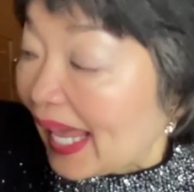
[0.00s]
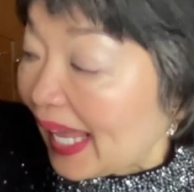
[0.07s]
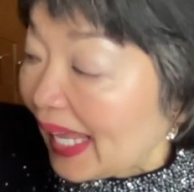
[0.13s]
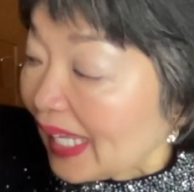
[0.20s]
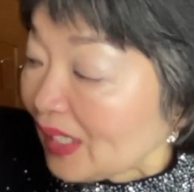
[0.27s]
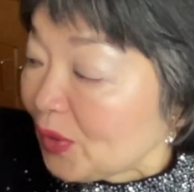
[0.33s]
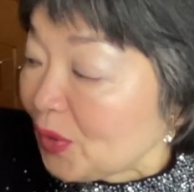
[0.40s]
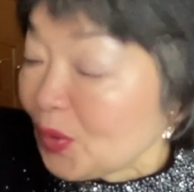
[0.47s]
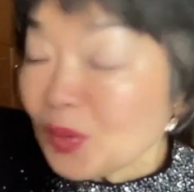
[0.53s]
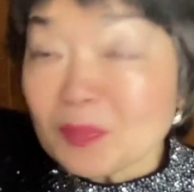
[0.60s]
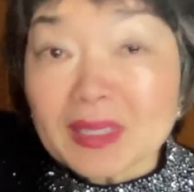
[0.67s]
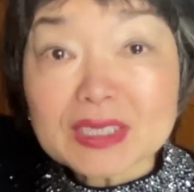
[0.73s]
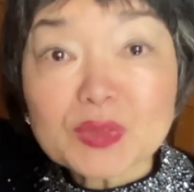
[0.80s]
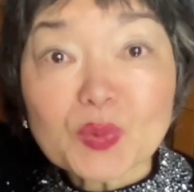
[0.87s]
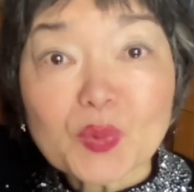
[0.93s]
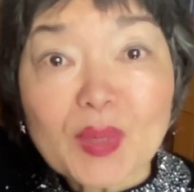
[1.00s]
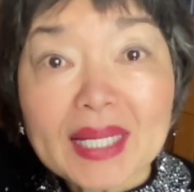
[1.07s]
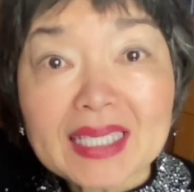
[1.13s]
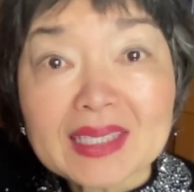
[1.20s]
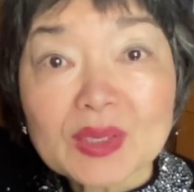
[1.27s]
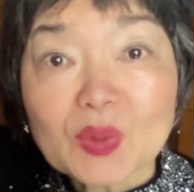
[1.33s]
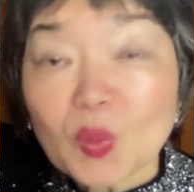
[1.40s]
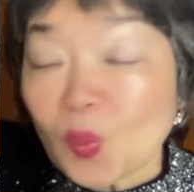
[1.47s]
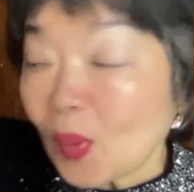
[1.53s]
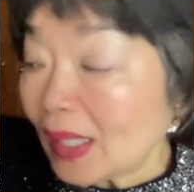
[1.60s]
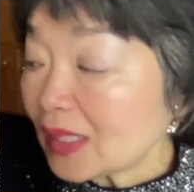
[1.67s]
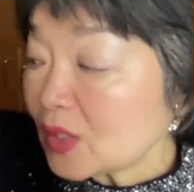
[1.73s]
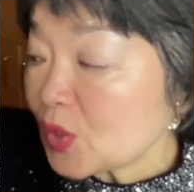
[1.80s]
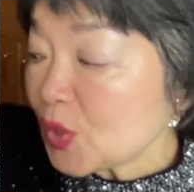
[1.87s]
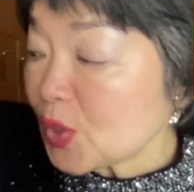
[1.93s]
And you must write
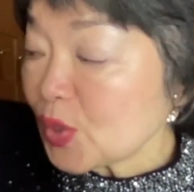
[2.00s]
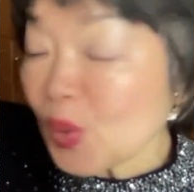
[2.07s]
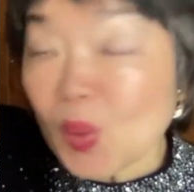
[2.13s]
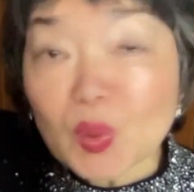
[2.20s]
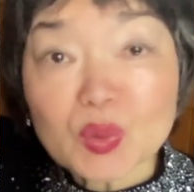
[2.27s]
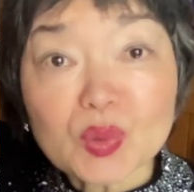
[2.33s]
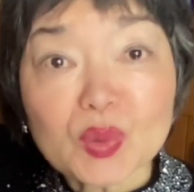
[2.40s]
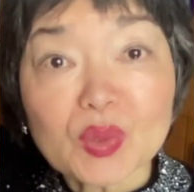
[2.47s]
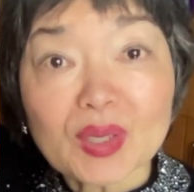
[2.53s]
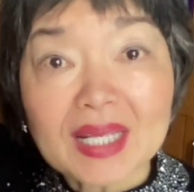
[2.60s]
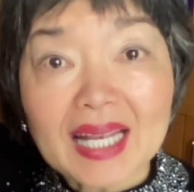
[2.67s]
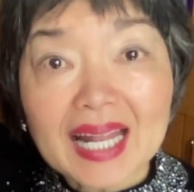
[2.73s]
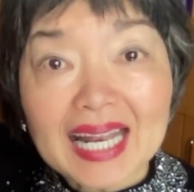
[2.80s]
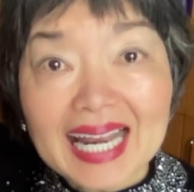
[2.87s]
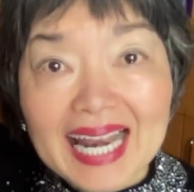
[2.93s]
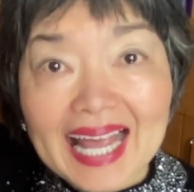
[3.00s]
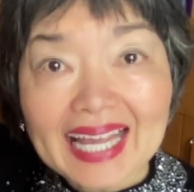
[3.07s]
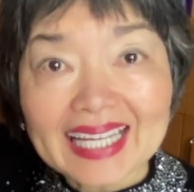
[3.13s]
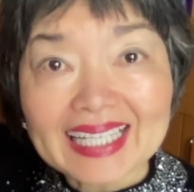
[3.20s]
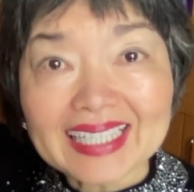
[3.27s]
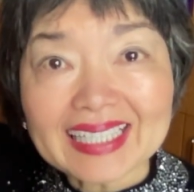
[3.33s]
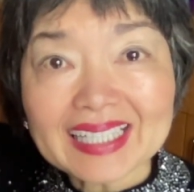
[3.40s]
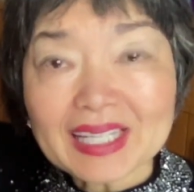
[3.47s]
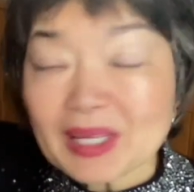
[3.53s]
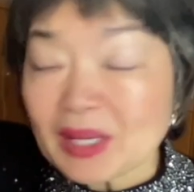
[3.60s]
quite short line,